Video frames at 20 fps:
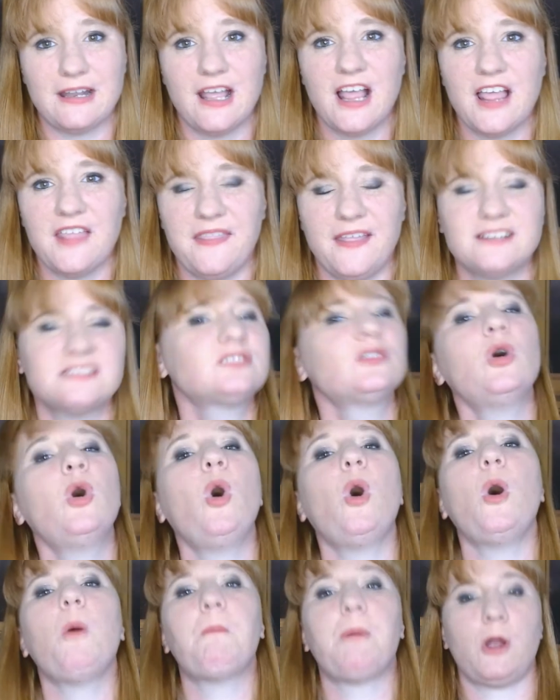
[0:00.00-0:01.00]
That's the whole
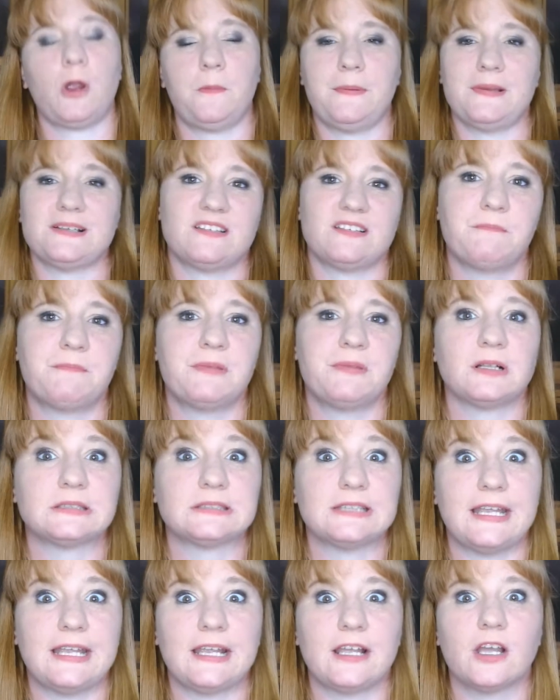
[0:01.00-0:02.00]
purpose of
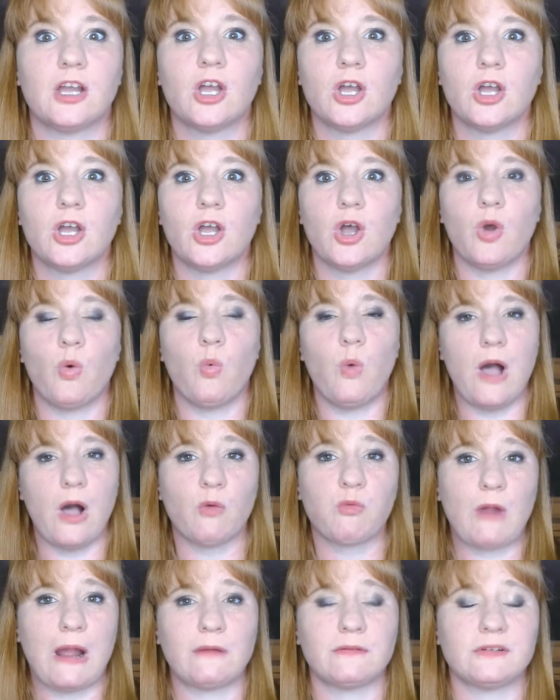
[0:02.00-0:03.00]
building
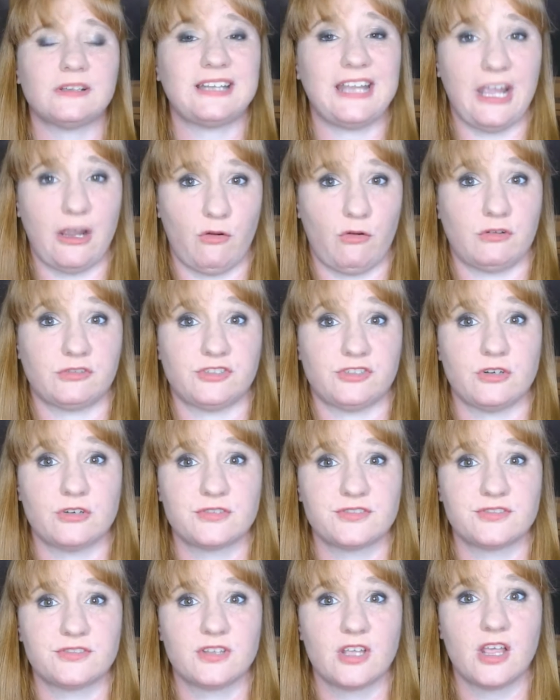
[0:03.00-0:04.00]
well-rounded characters.